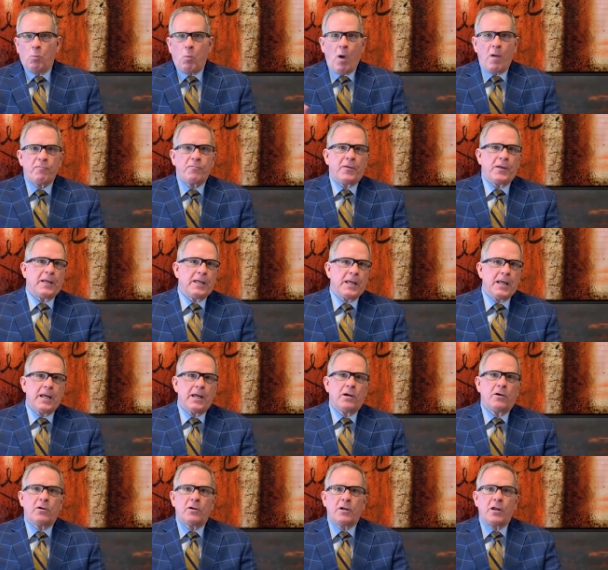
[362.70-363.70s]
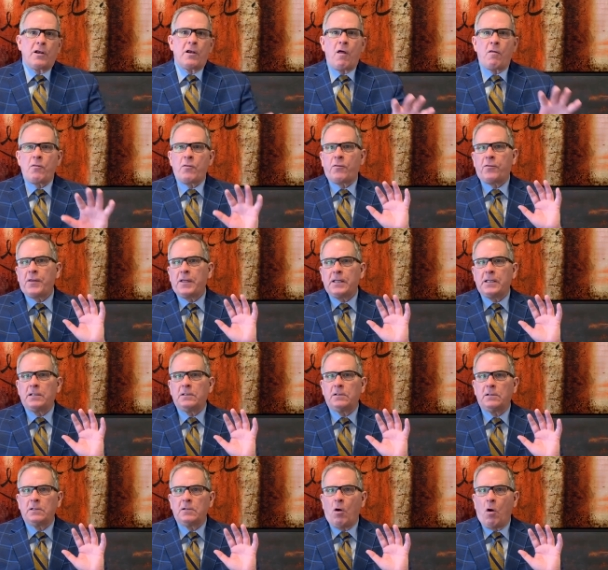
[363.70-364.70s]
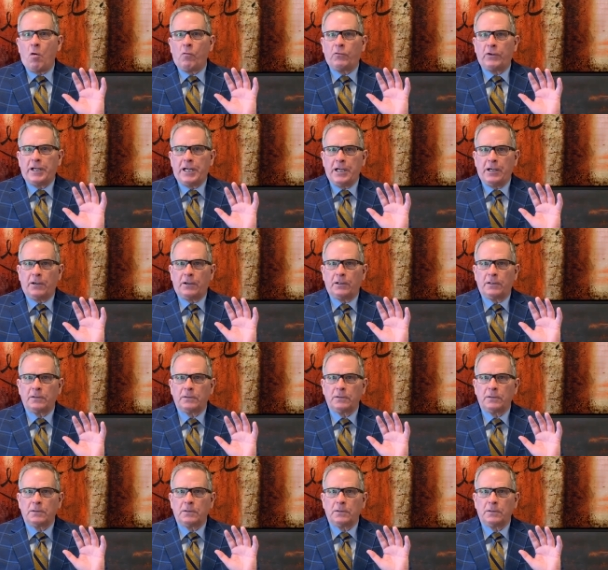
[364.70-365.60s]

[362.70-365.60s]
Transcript: one thing here and another thing over here.